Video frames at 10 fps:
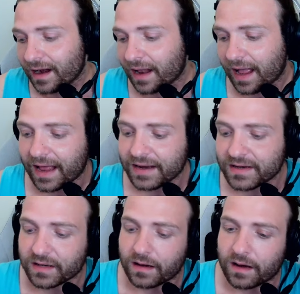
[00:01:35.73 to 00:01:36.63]
And
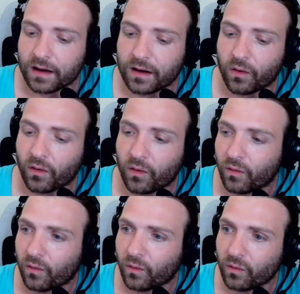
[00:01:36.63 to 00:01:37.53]

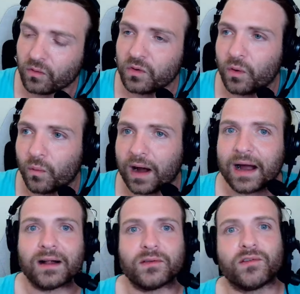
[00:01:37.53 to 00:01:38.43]
all the
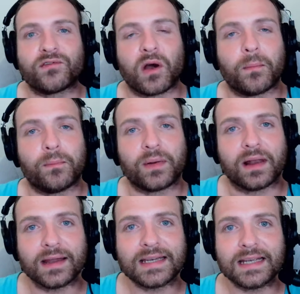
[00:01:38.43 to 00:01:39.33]
while, you've got
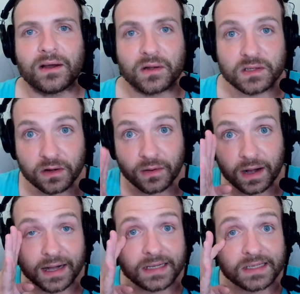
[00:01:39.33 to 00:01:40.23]
bloody Otto
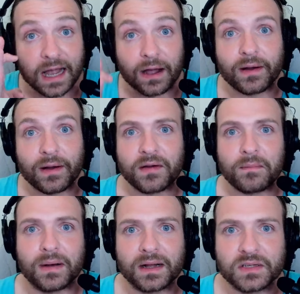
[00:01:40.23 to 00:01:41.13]
Hightower, the
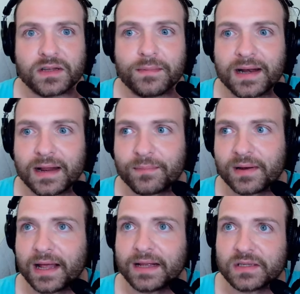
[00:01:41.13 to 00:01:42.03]
master
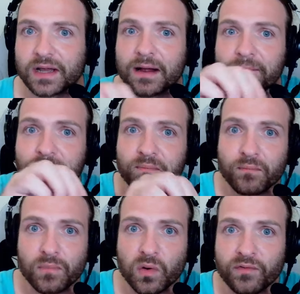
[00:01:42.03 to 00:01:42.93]
manipulator,
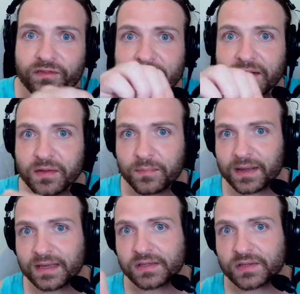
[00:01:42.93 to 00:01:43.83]
moving the
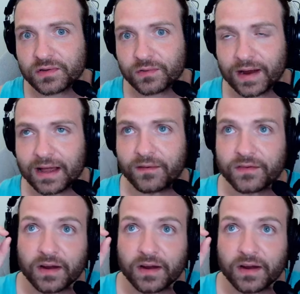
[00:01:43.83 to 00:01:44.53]
pieces around